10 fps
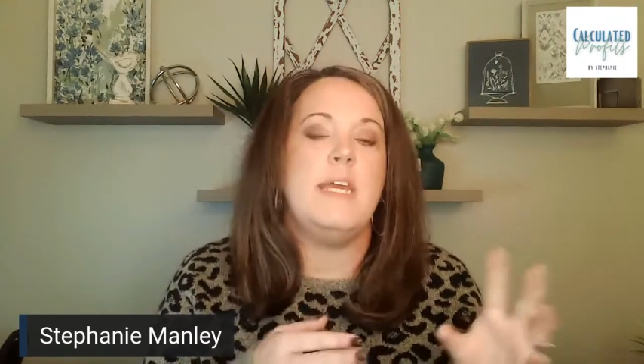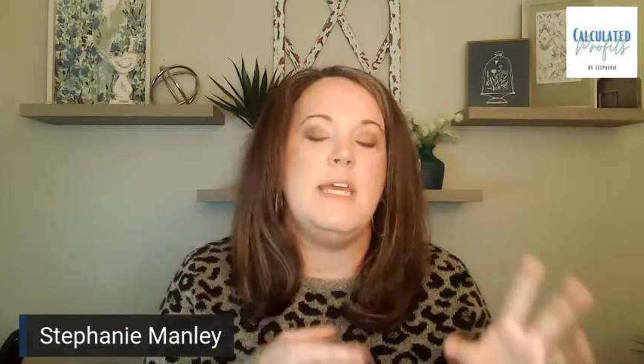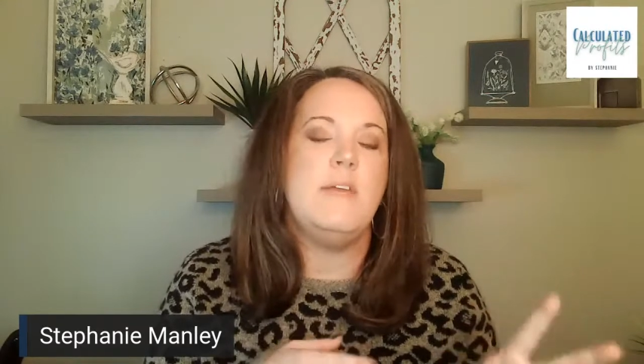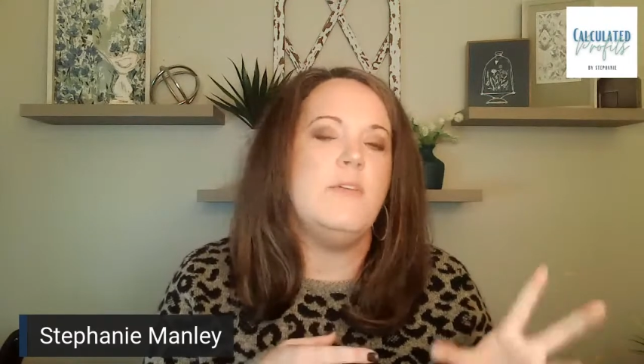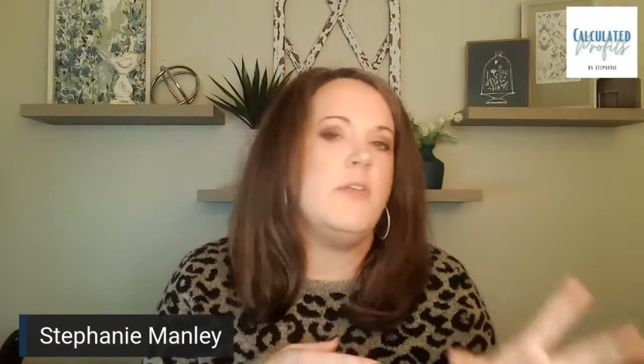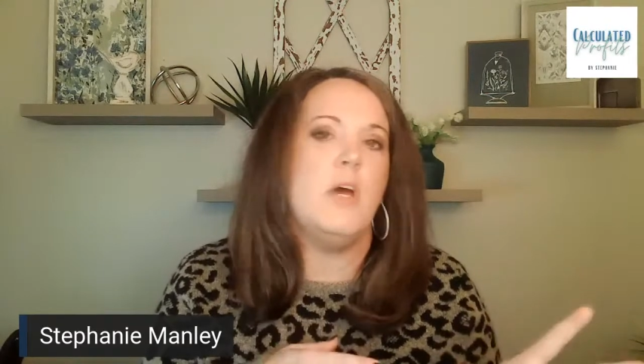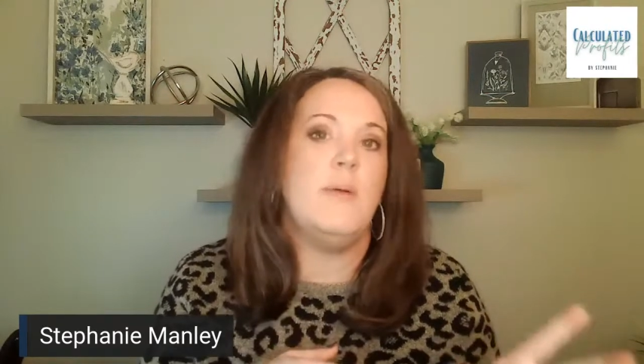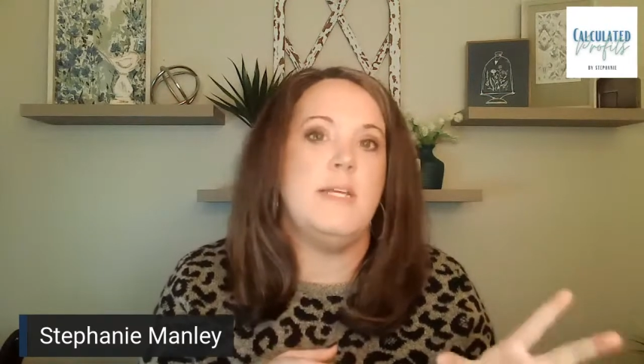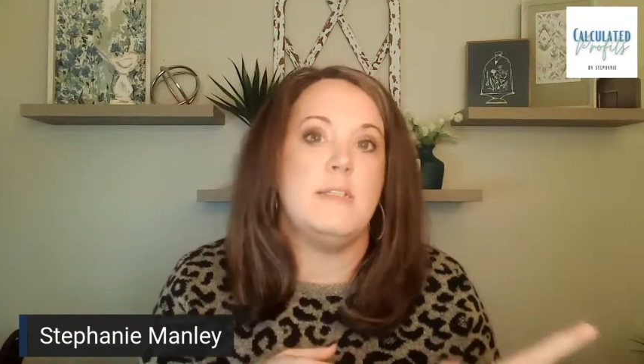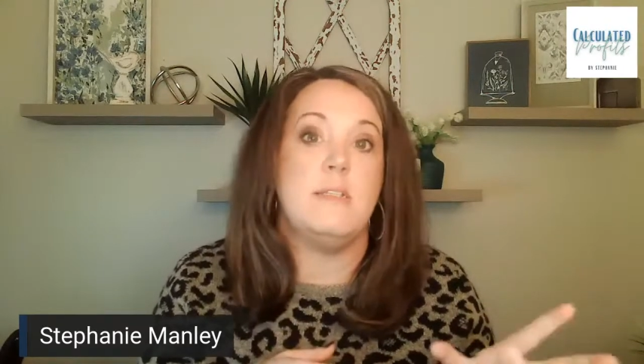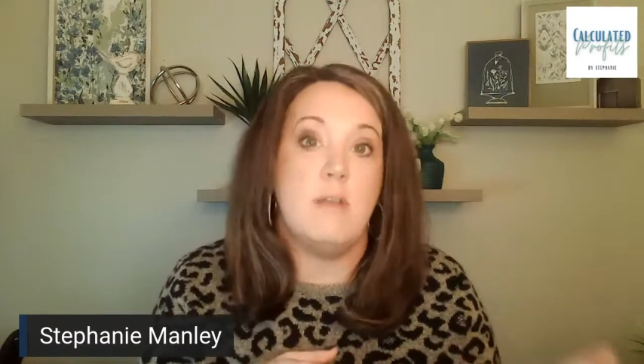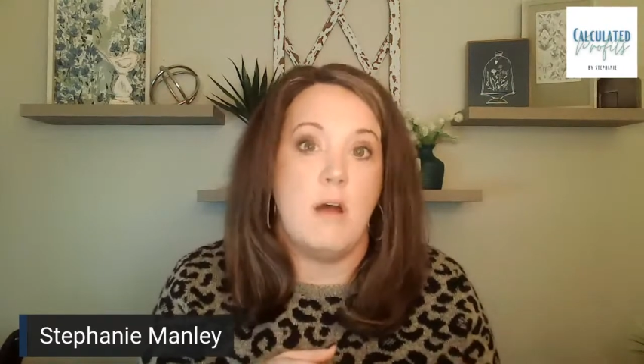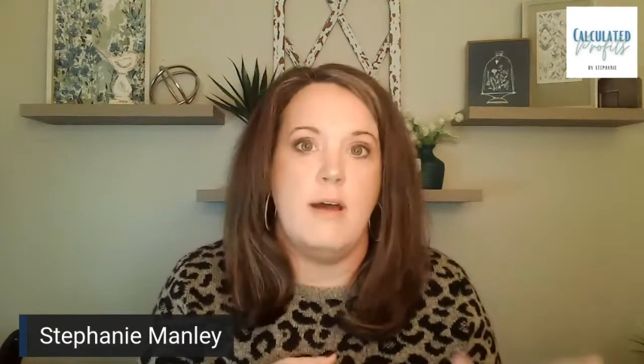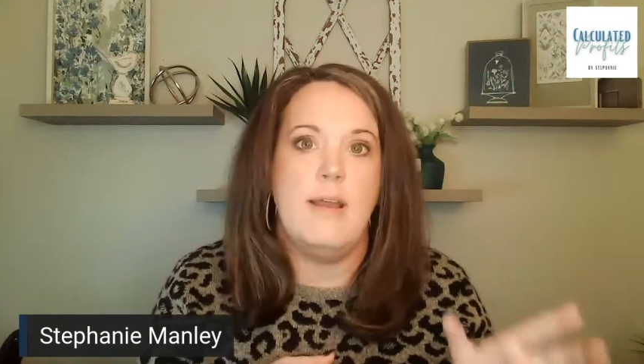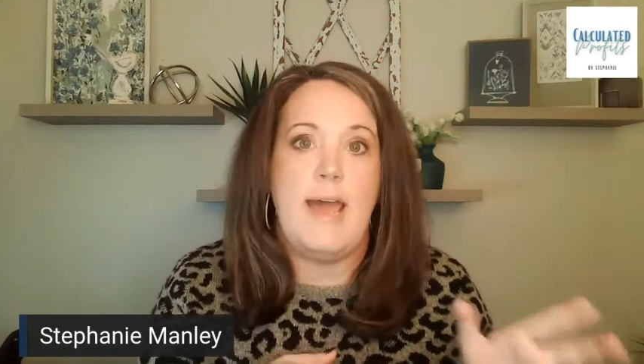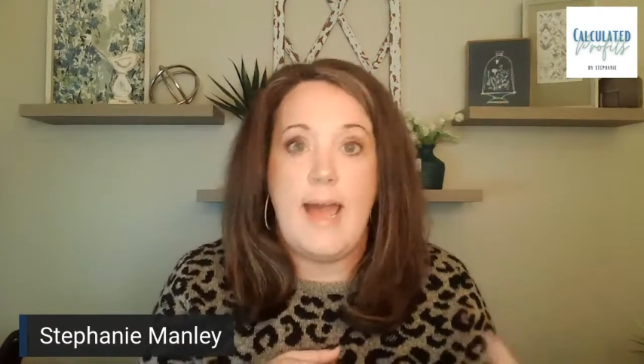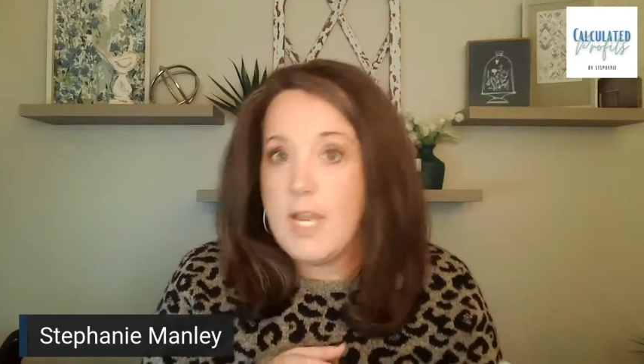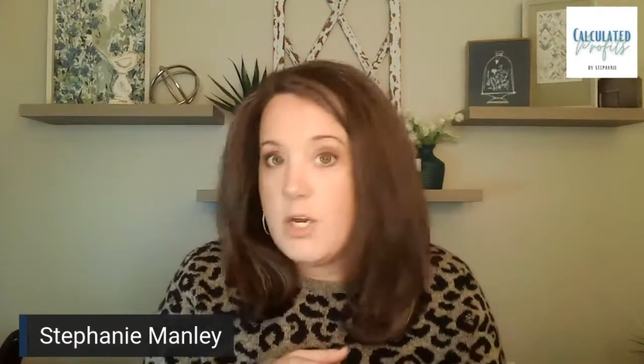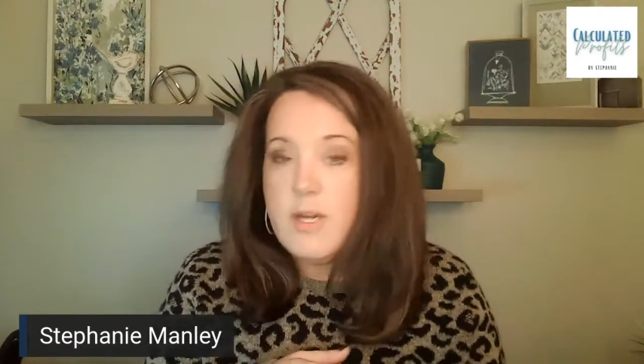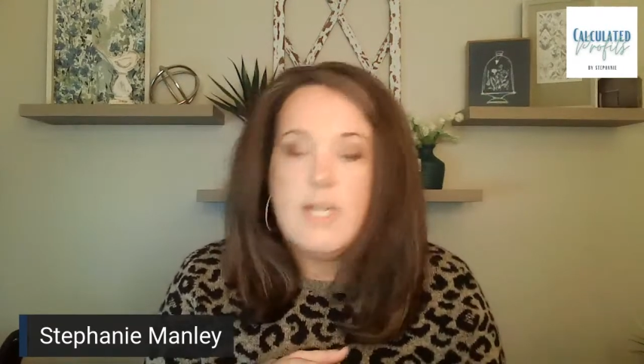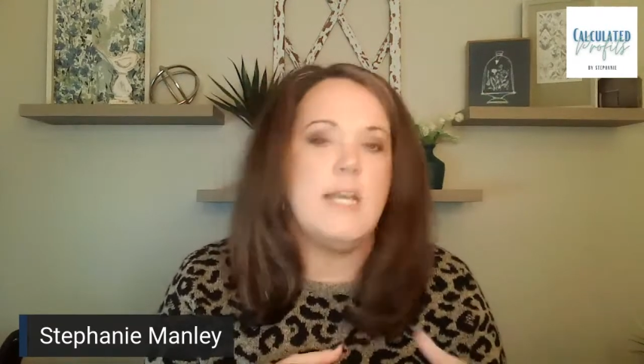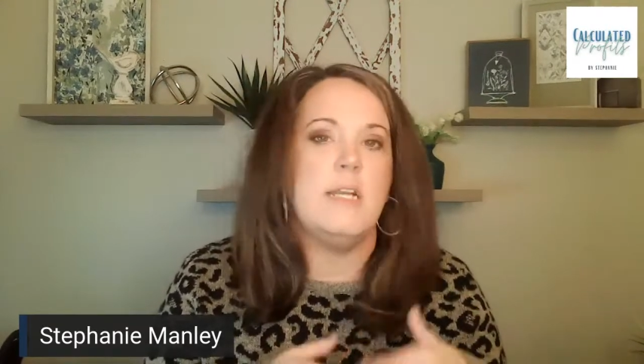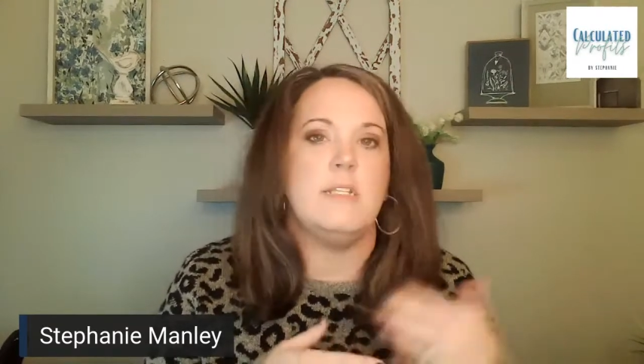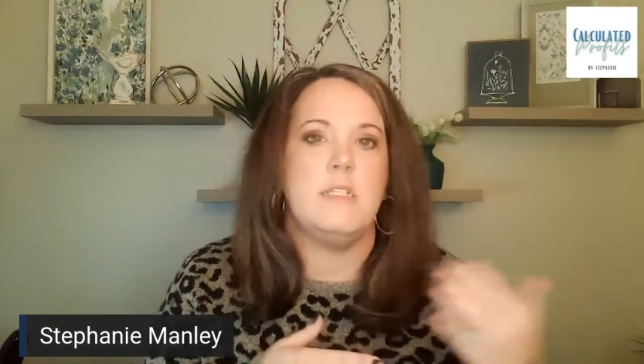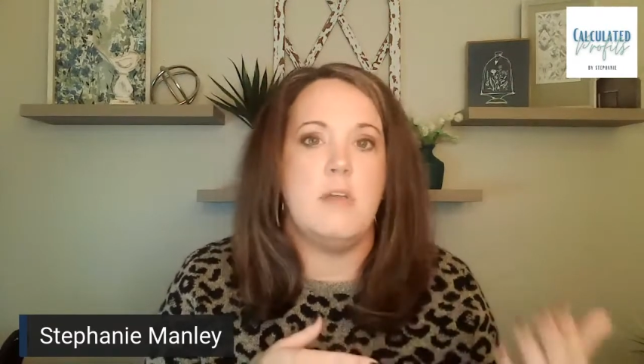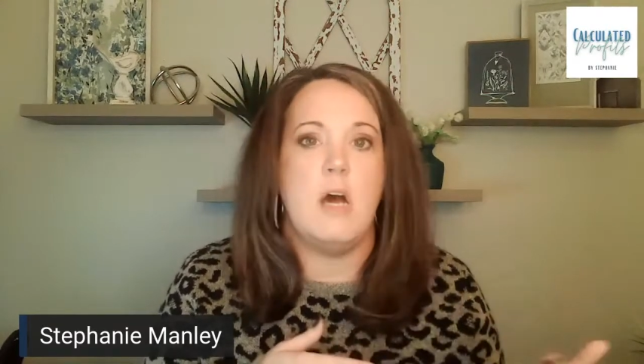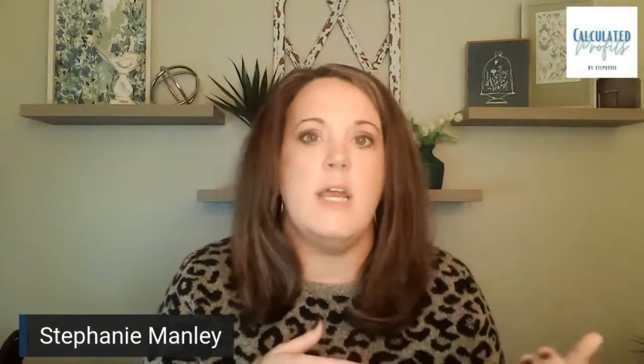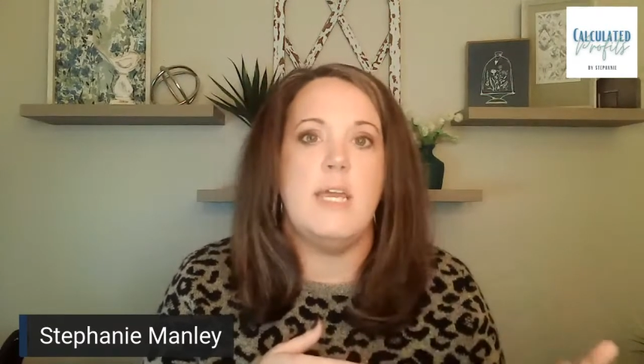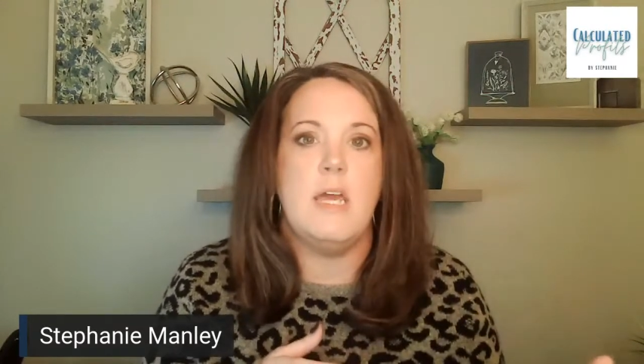even though it's not accurate and it's not